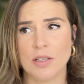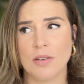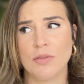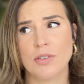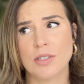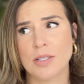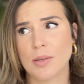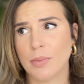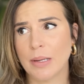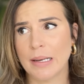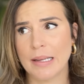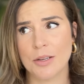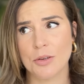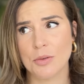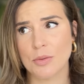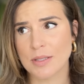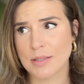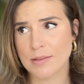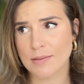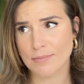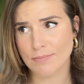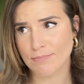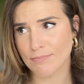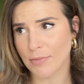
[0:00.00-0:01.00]
for somebody
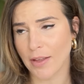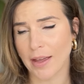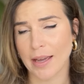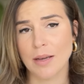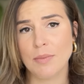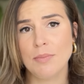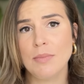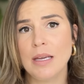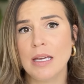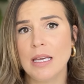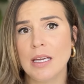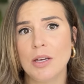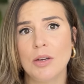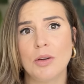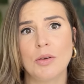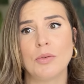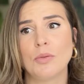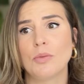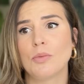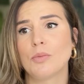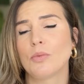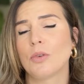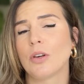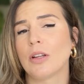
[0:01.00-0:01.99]
who's like me,
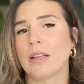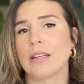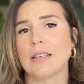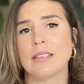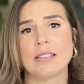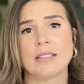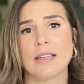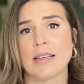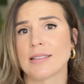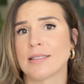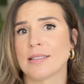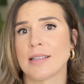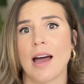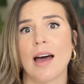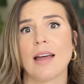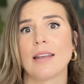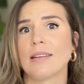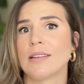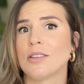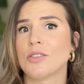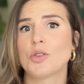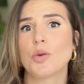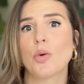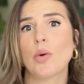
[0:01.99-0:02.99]
who really does
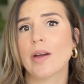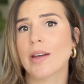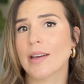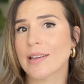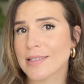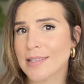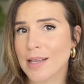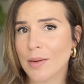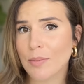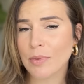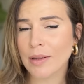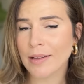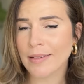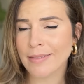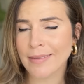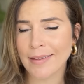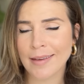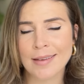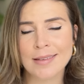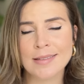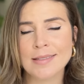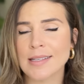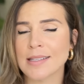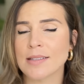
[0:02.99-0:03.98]
not enjoy assembling
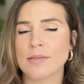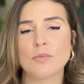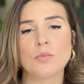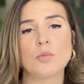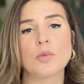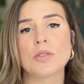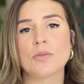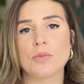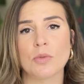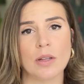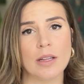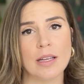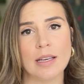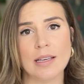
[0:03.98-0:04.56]
things. It was really